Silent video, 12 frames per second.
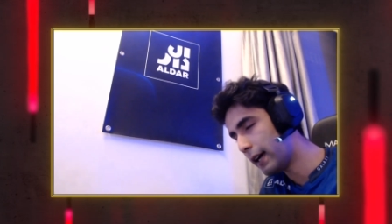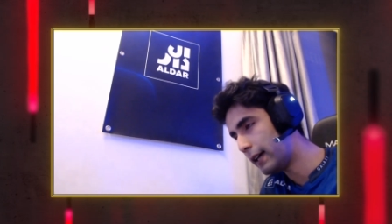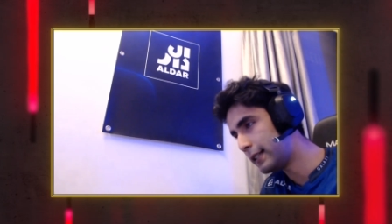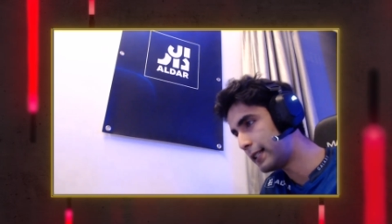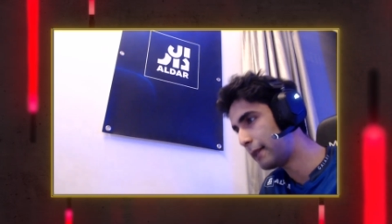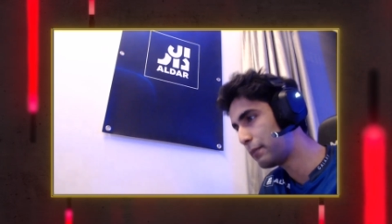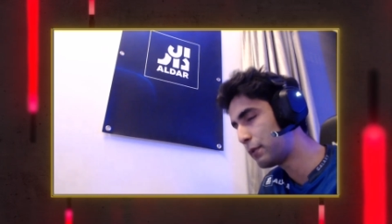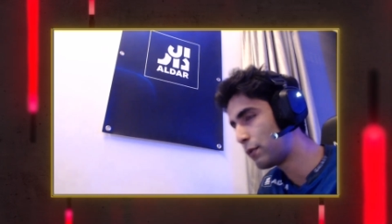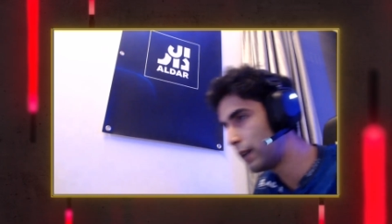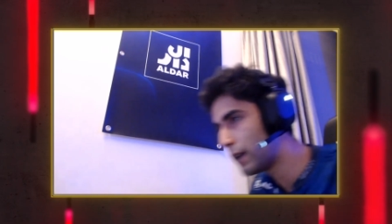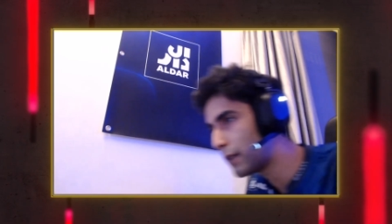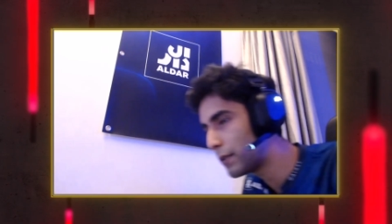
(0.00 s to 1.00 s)
I slept
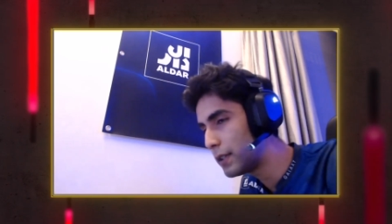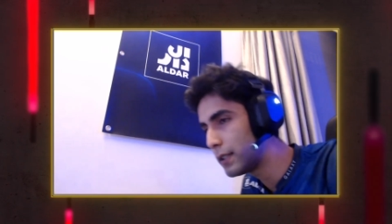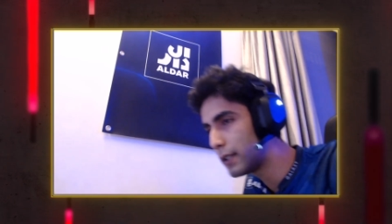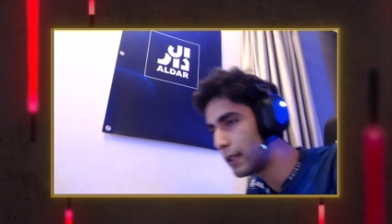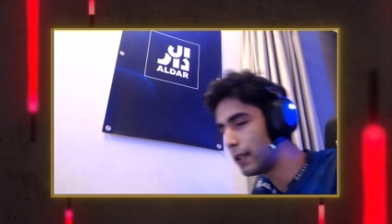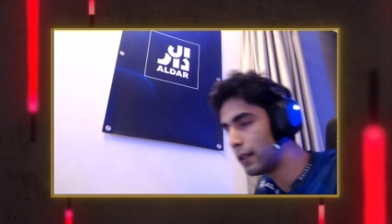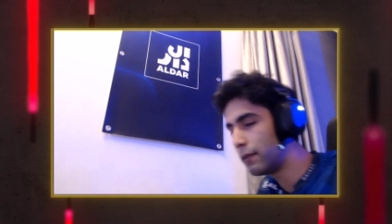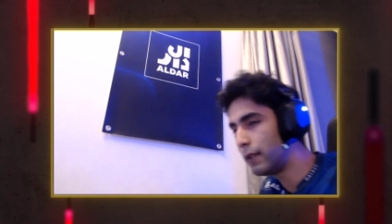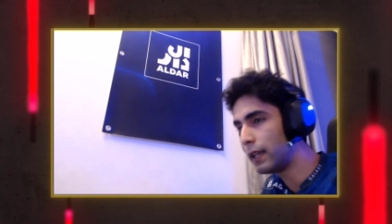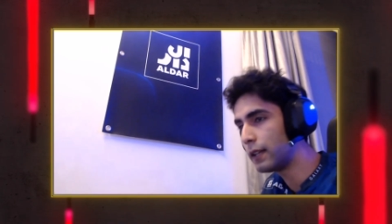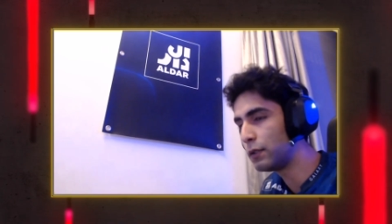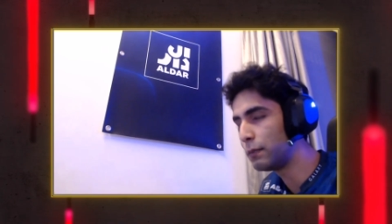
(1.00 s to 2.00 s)
3 hours and then
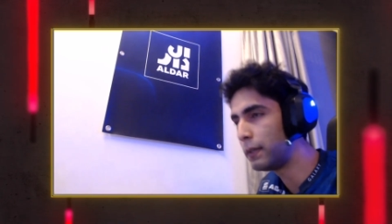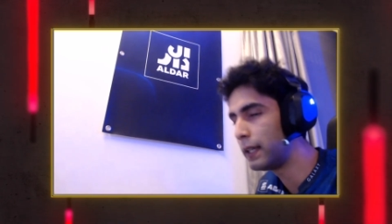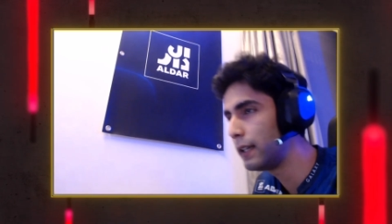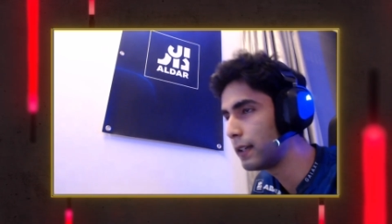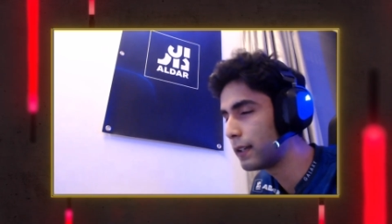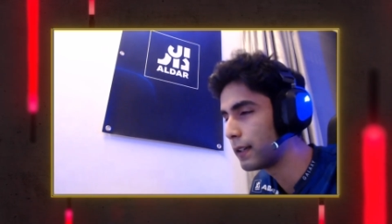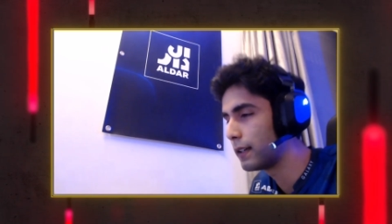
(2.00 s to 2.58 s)
we had to play.